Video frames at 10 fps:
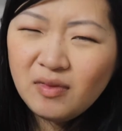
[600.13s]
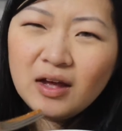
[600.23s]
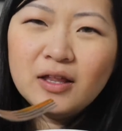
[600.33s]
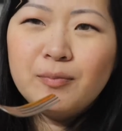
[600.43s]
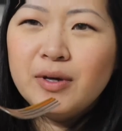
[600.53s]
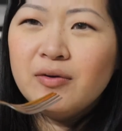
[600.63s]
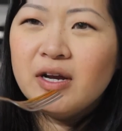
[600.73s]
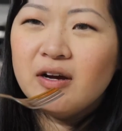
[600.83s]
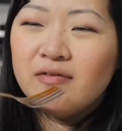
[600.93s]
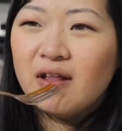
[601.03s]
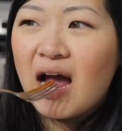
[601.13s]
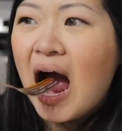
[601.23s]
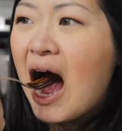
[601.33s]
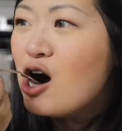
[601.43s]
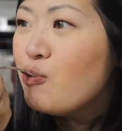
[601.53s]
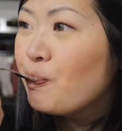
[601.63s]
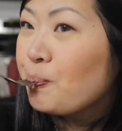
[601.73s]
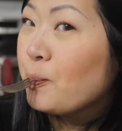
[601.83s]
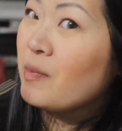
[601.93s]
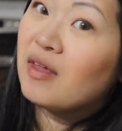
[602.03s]
the beauty of like
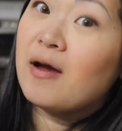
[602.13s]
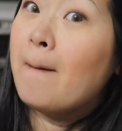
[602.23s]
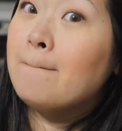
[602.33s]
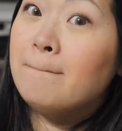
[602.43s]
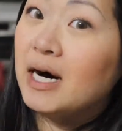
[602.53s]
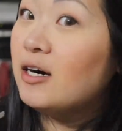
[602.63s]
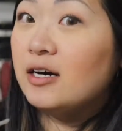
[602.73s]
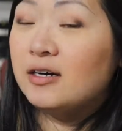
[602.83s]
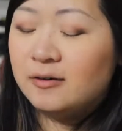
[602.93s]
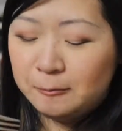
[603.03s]
butter